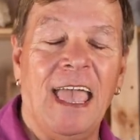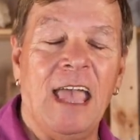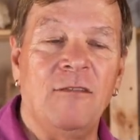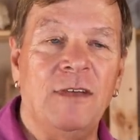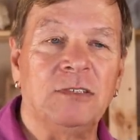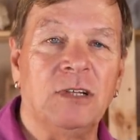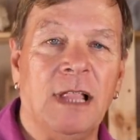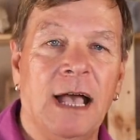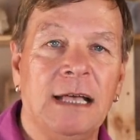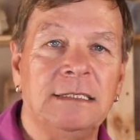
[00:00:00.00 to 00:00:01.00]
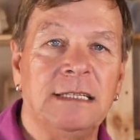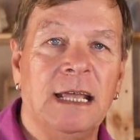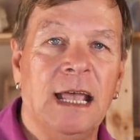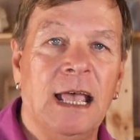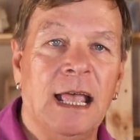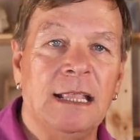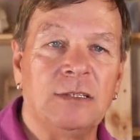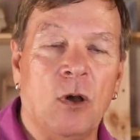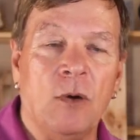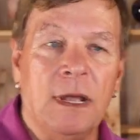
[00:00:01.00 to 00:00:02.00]
and visualize.
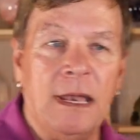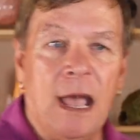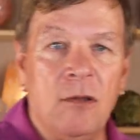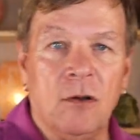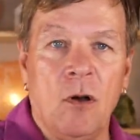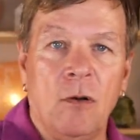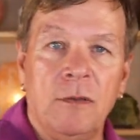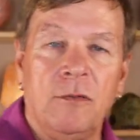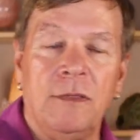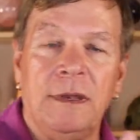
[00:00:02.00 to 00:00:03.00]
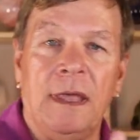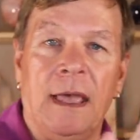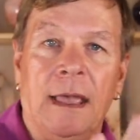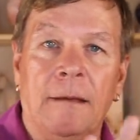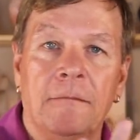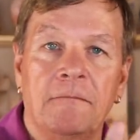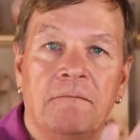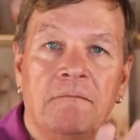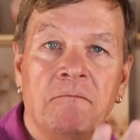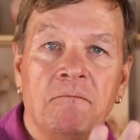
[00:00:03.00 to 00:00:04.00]
So now you're going through the day,
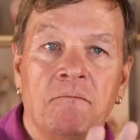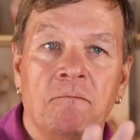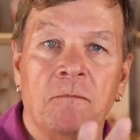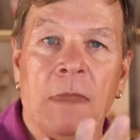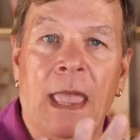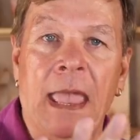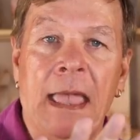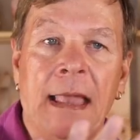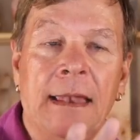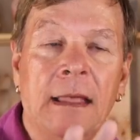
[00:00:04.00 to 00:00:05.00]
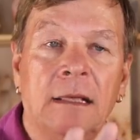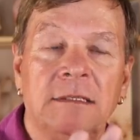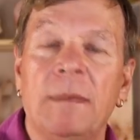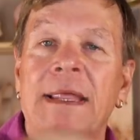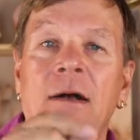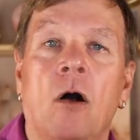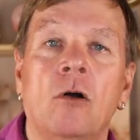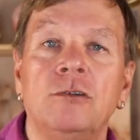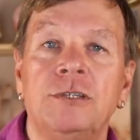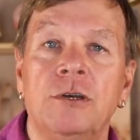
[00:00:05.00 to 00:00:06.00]
and uh, somebody
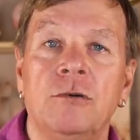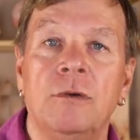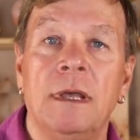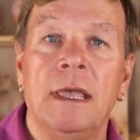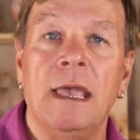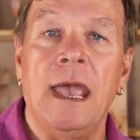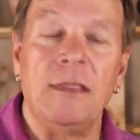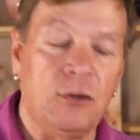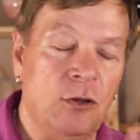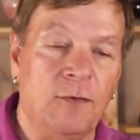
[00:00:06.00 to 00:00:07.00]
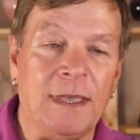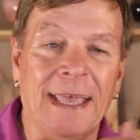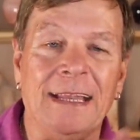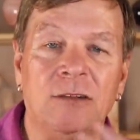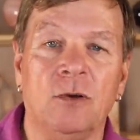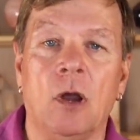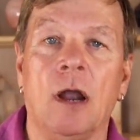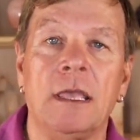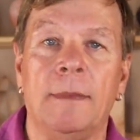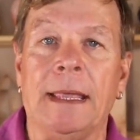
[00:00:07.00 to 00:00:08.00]
calls you, and the two of you get into an
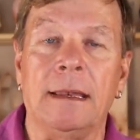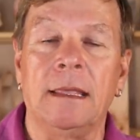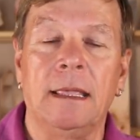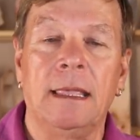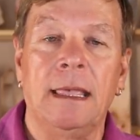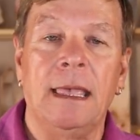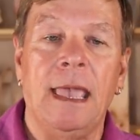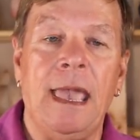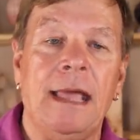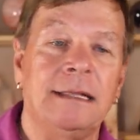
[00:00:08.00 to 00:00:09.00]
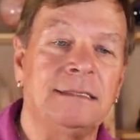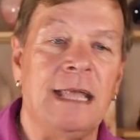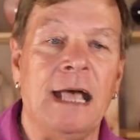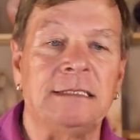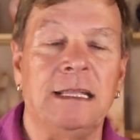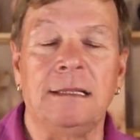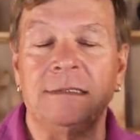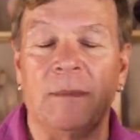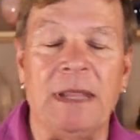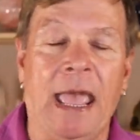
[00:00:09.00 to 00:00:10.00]
argument, and it's nasty, and
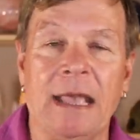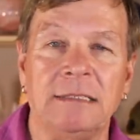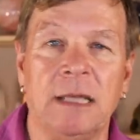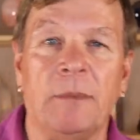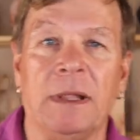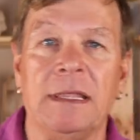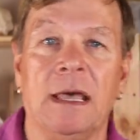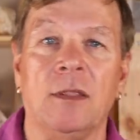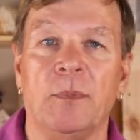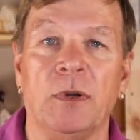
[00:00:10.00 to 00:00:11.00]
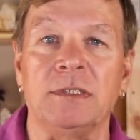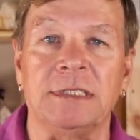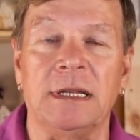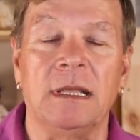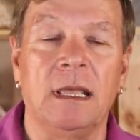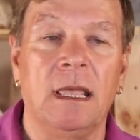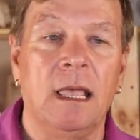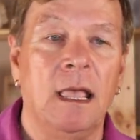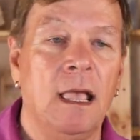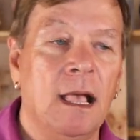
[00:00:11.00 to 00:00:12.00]
somebody hangs up on the other person.
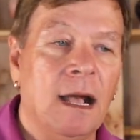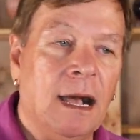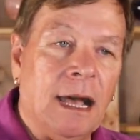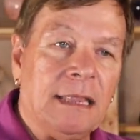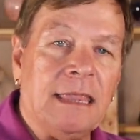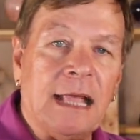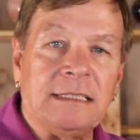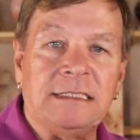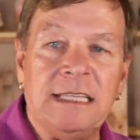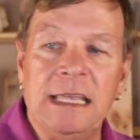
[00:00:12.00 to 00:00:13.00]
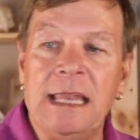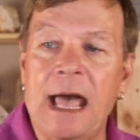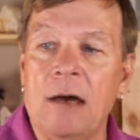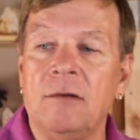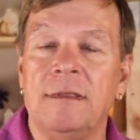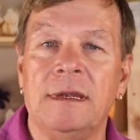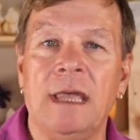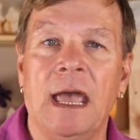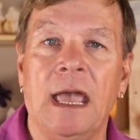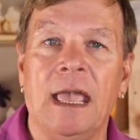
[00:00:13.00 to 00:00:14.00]
Cut that scene out of the
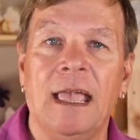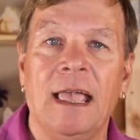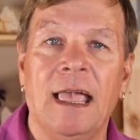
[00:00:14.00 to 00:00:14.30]
day